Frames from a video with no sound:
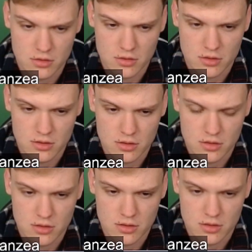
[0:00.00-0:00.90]

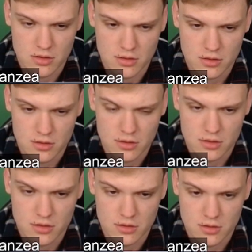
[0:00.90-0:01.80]

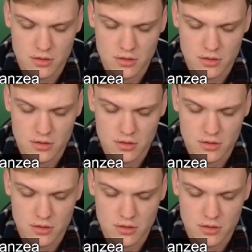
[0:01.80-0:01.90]
No one is speaking in this clip.